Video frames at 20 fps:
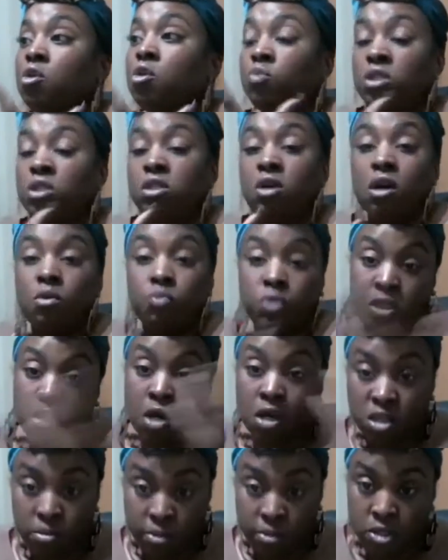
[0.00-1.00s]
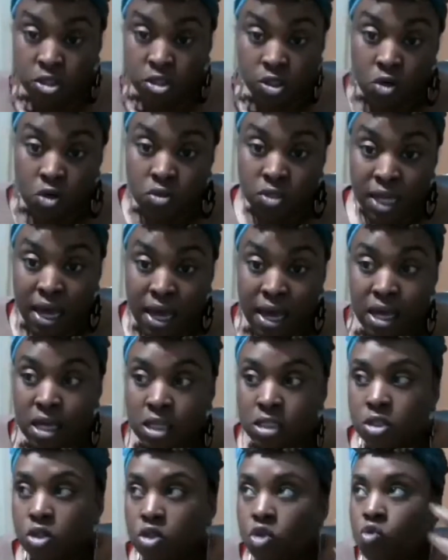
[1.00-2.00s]
we talk we talked about soul
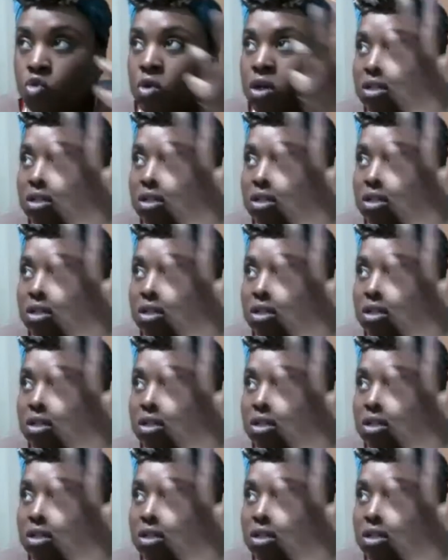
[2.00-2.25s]
ties you